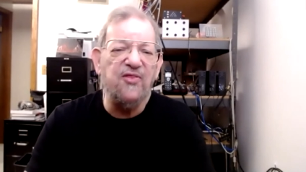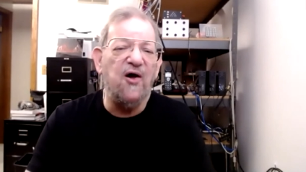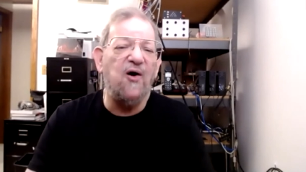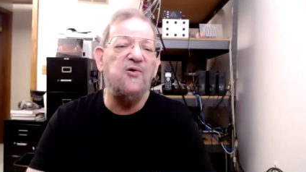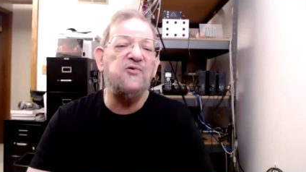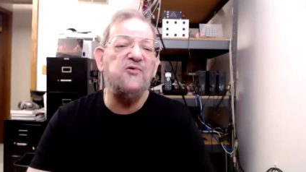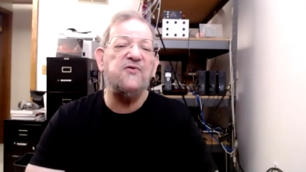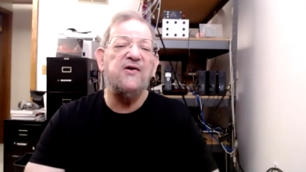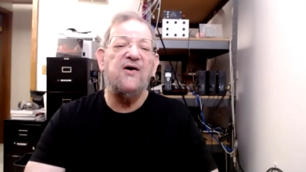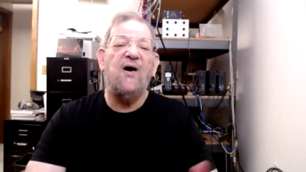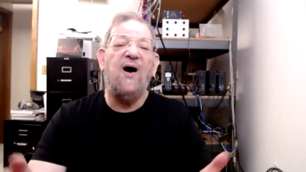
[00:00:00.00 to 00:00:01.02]
those
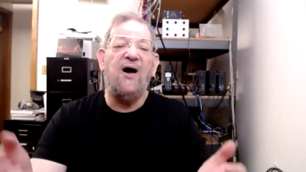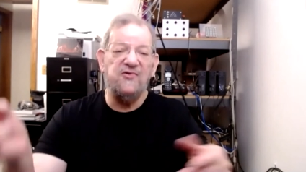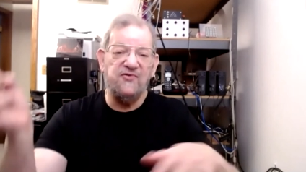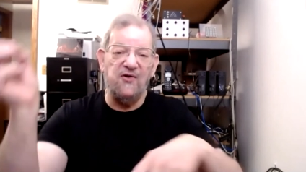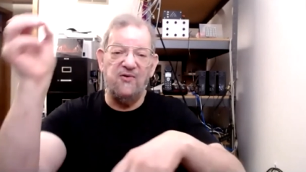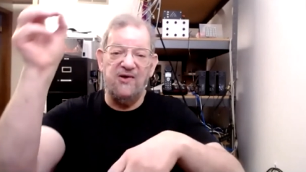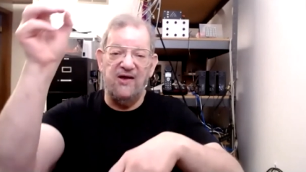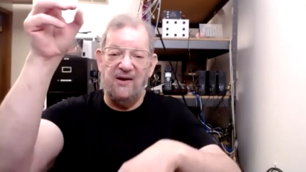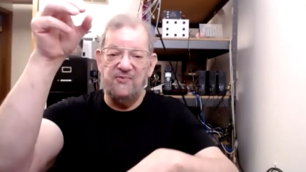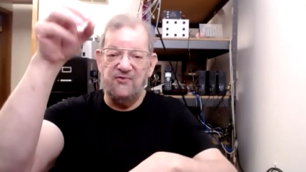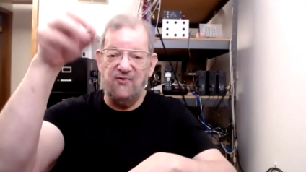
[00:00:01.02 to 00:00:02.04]
also
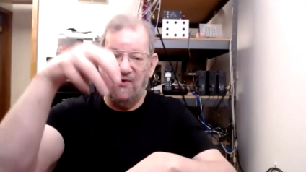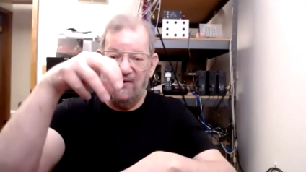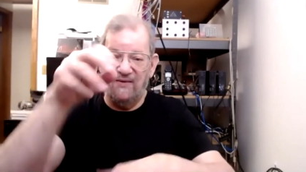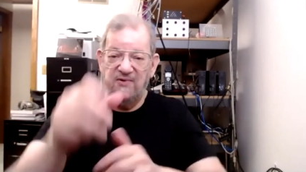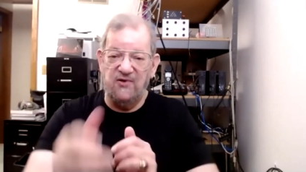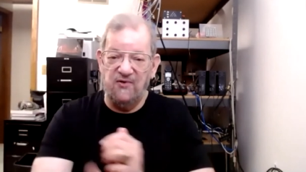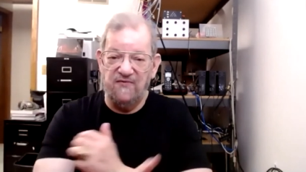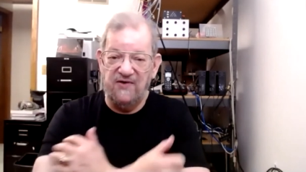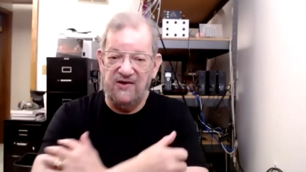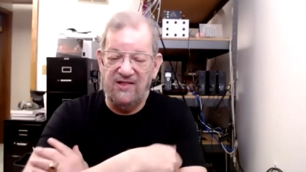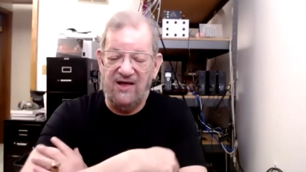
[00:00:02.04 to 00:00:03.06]
can absorb
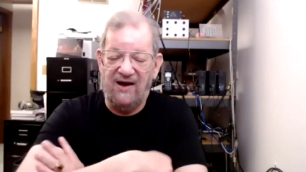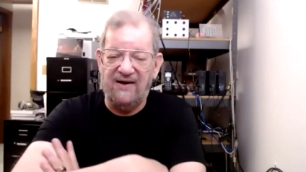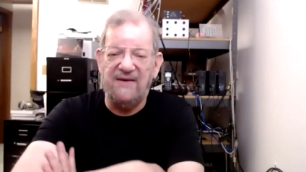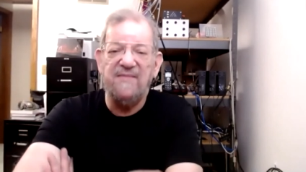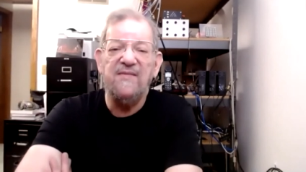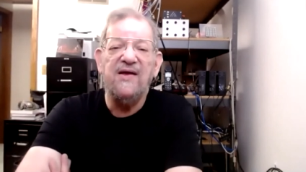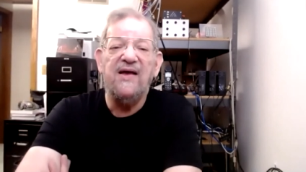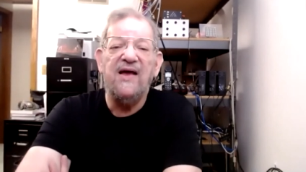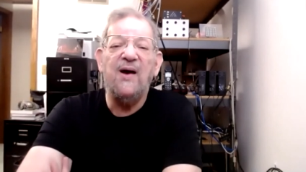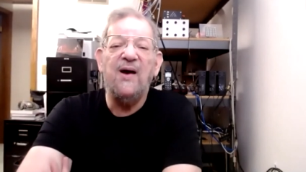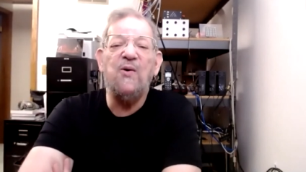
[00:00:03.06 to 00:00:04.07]
UV light.
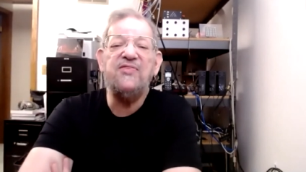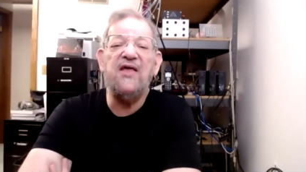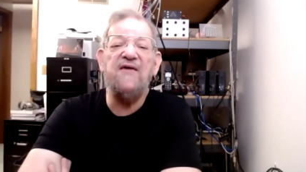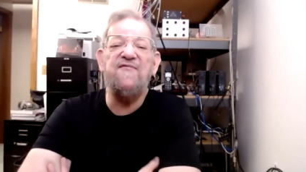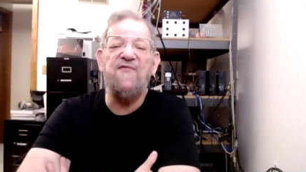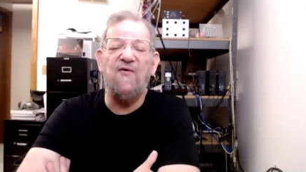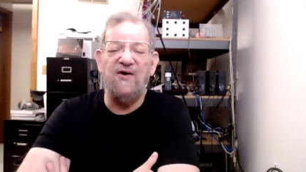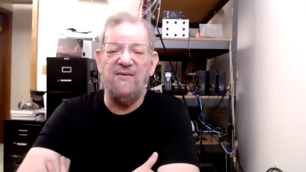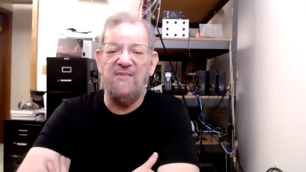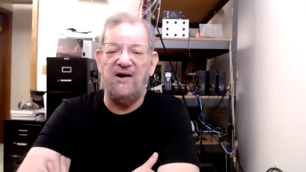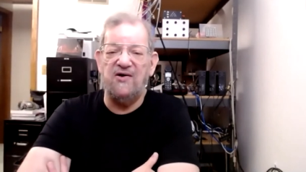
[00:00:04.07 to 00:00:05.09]
And what they
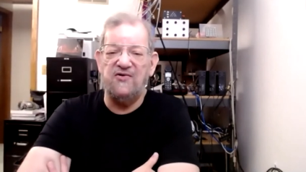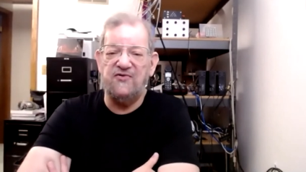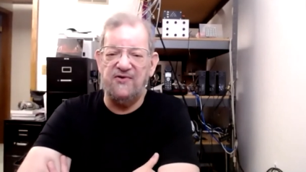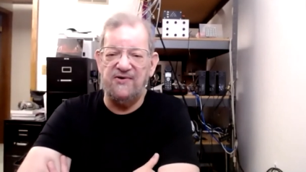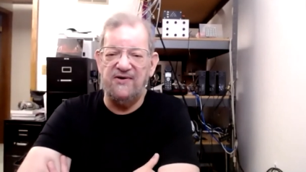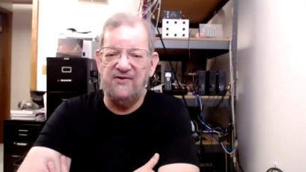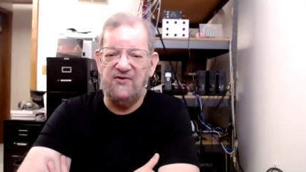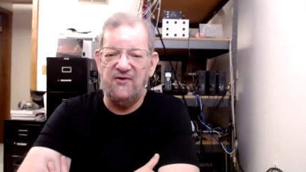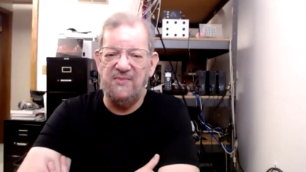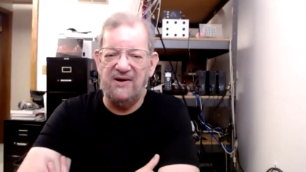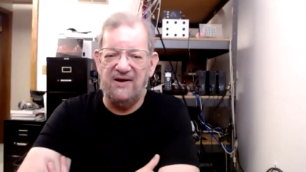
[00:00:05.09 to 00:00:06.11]
form are certain
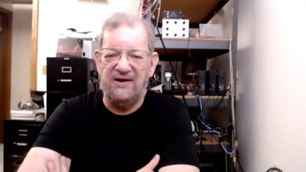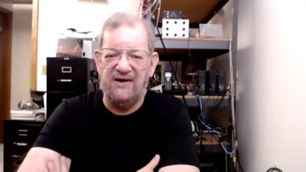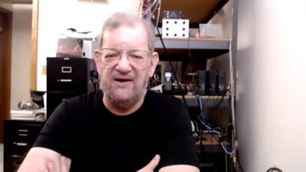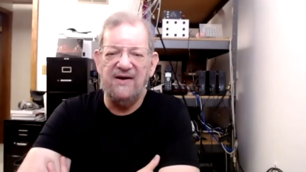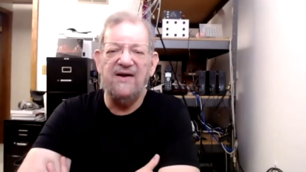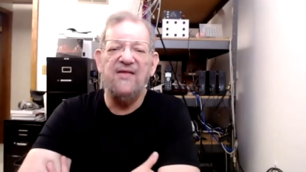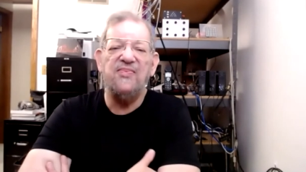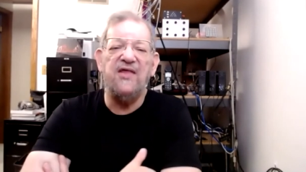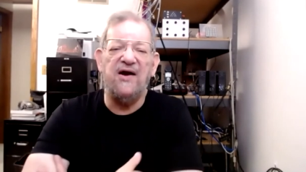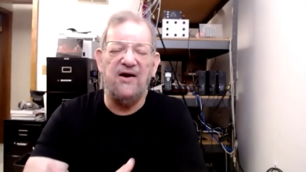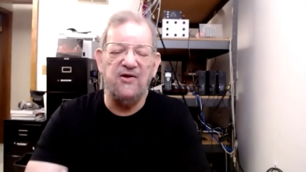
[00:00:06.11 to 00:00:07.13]
intermediate
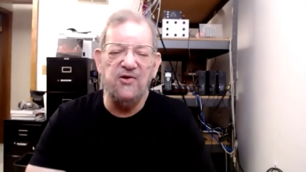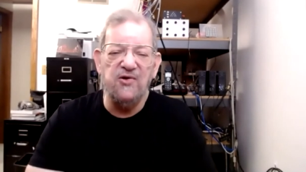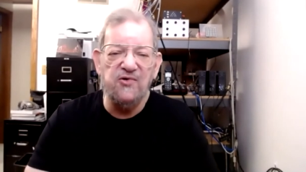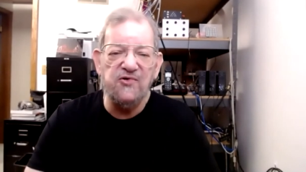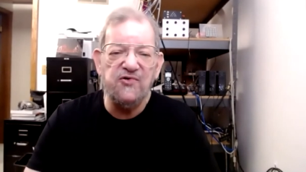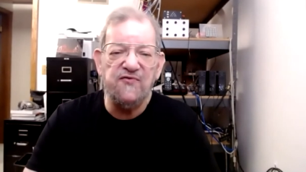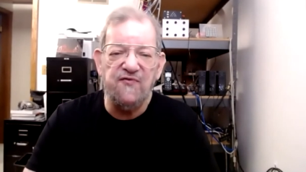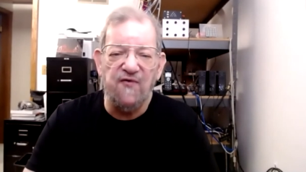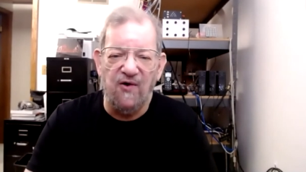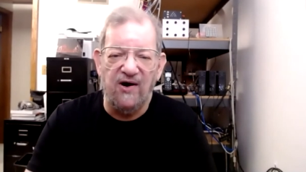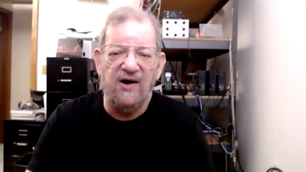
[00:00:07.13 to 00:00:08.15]
that are used
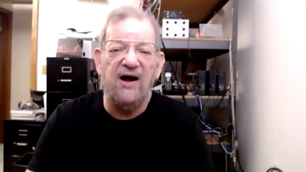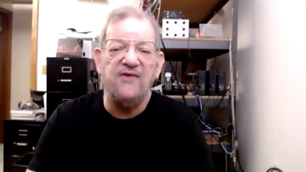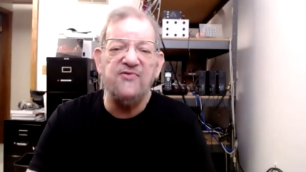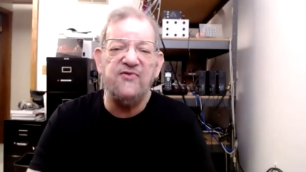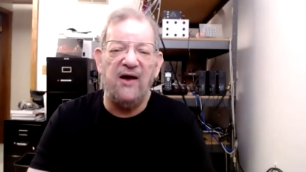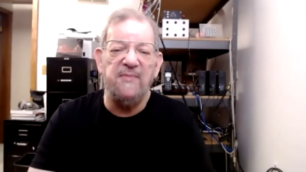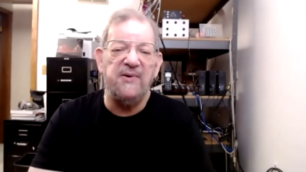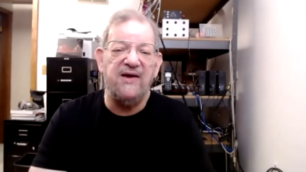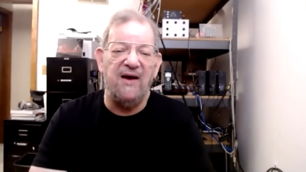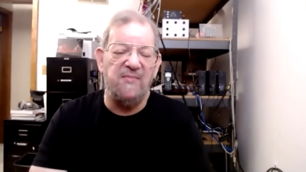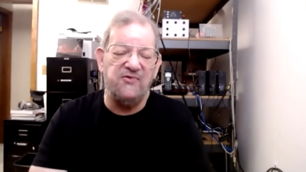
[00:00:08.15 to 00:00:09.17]
for a type
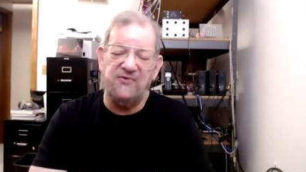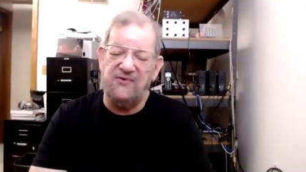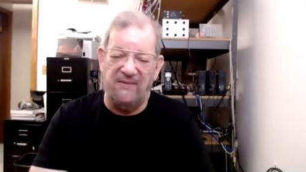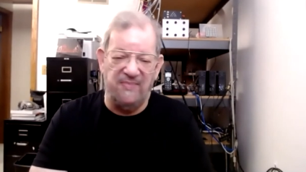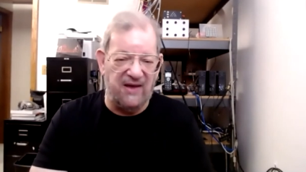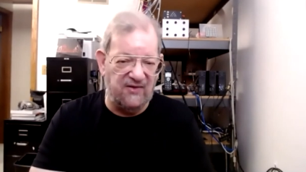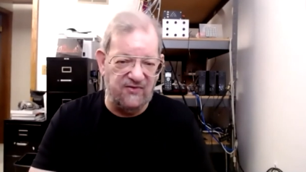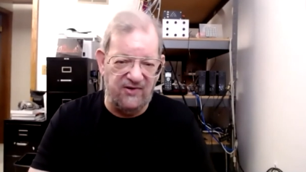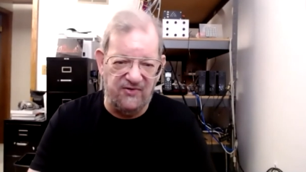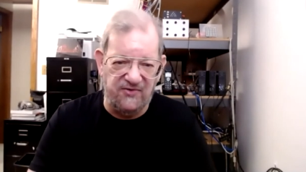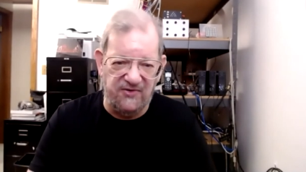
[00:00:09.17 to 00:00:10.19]
of chemistry I'm not
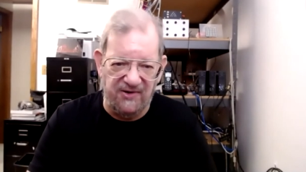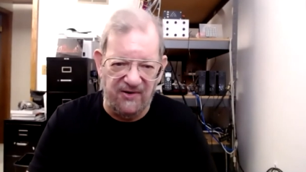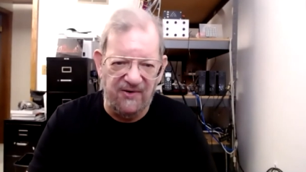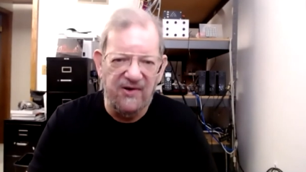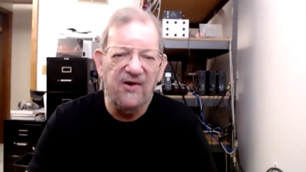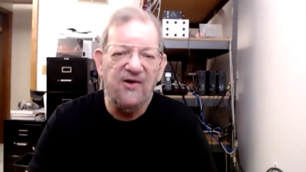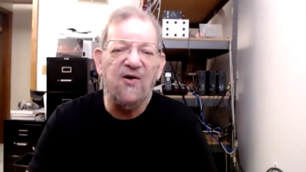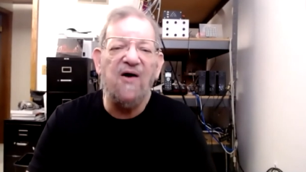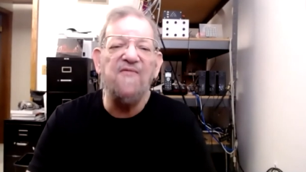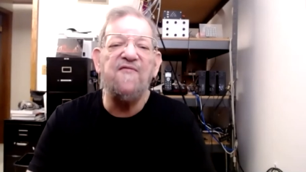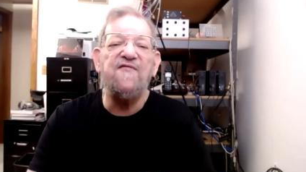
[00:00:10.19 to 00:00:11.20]
teaching you
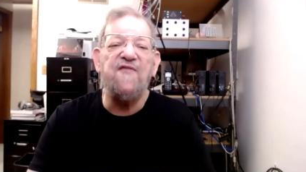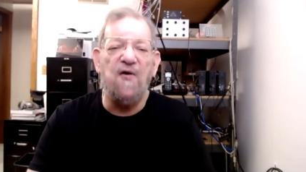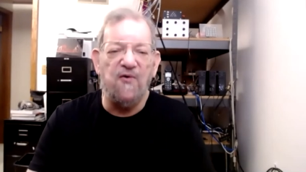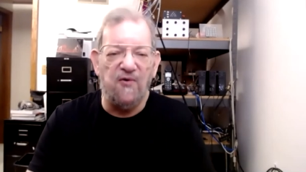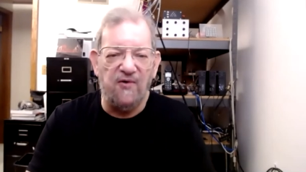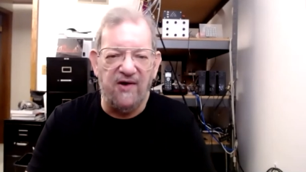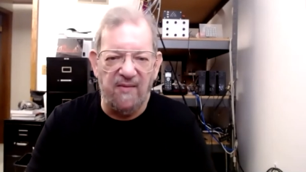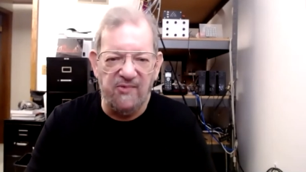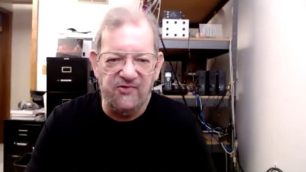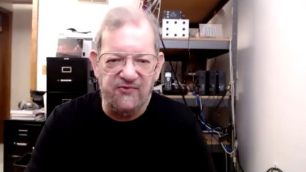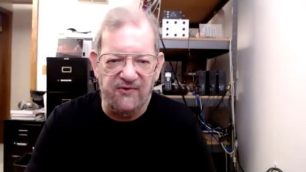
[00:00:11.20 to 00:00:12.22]
called
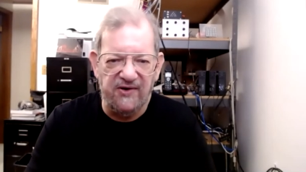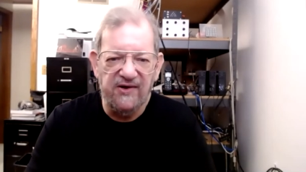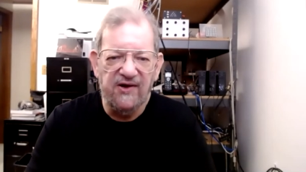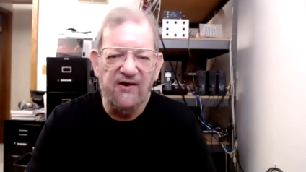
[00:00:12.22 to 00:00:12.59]
photochemistry.